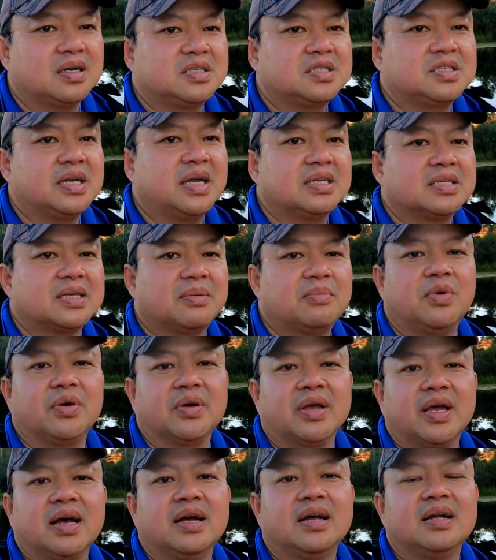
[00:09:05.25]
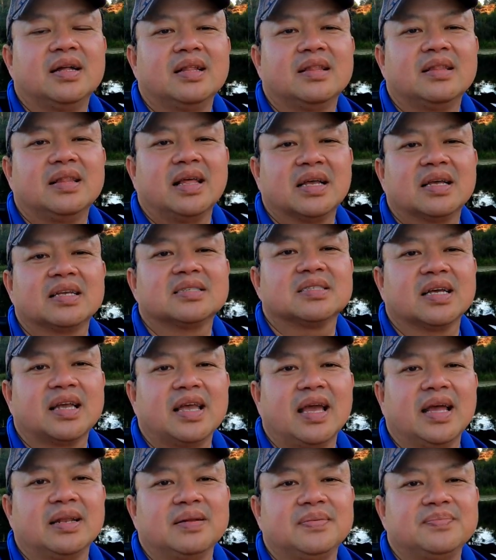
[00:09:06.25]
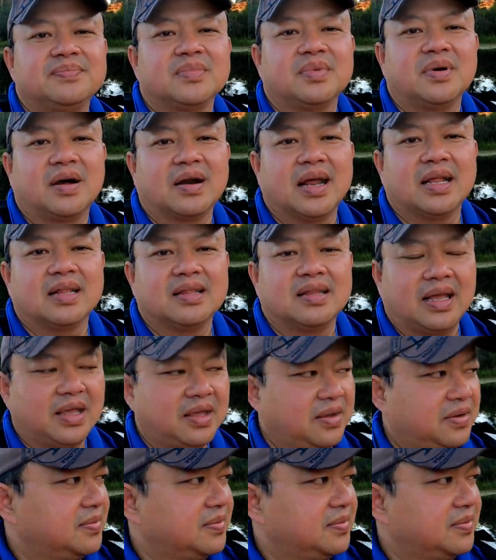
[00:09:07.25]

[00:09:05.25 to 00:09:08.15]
share some more. Yeah, thanks again. All right, thank